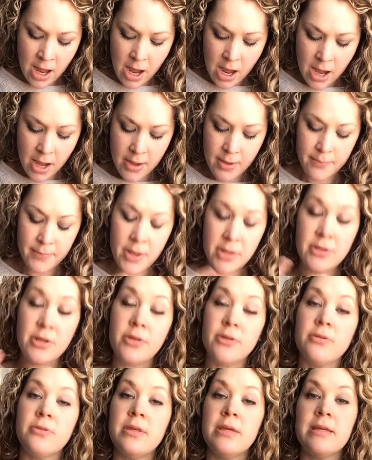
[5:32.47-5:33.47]

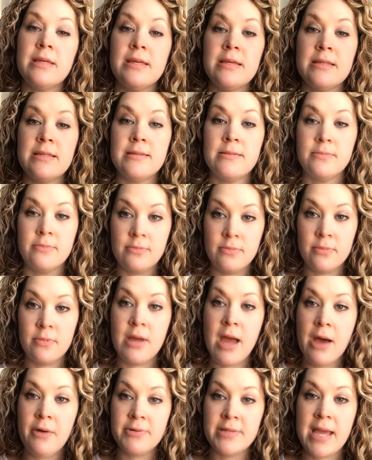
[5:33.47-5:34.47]
Another thing is,
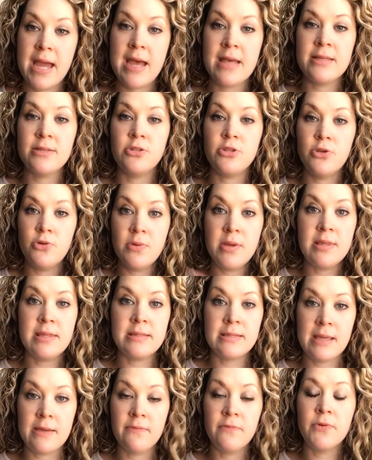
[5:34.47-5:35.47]
I was asked, do you eat the
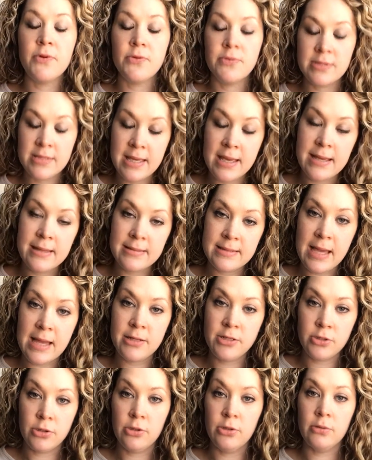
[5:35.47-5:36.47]
same foods? Yes, I
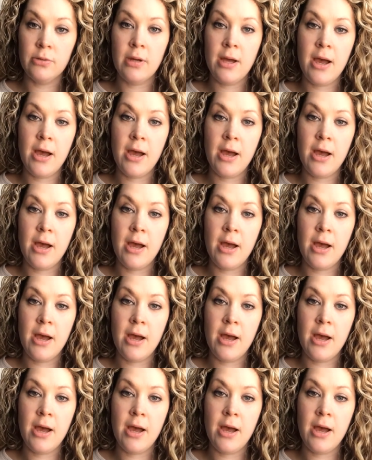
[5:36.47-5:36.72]
do.